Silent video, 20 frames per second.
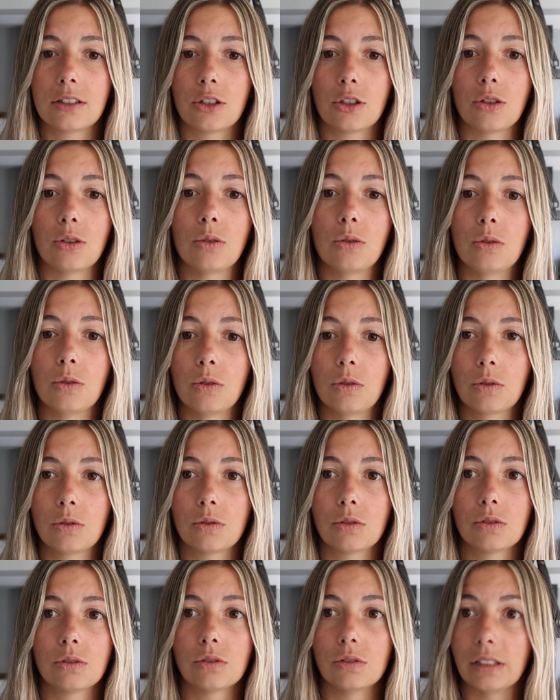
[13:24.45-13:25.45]
to
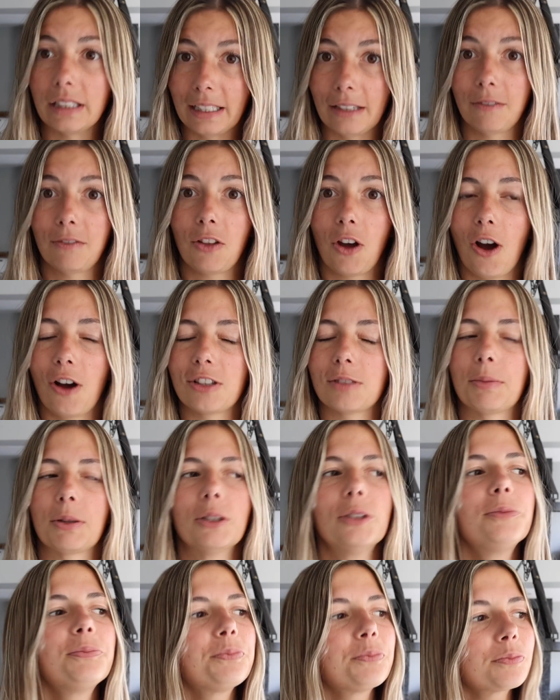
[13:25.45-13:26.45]
leave the
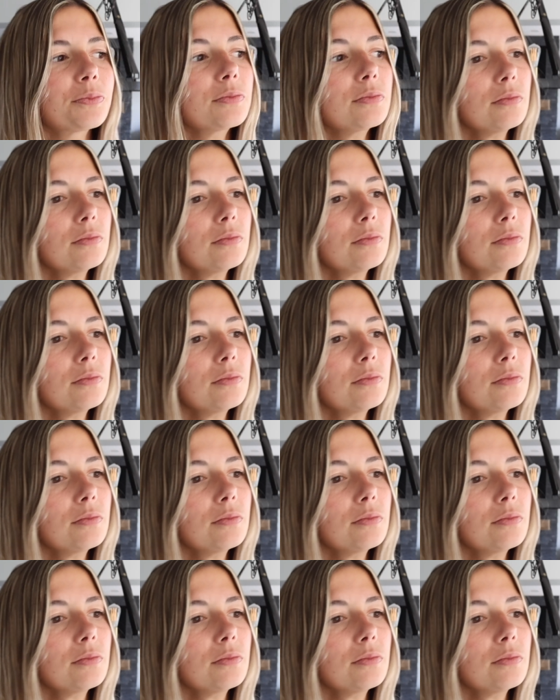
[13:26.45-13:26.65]
hospital.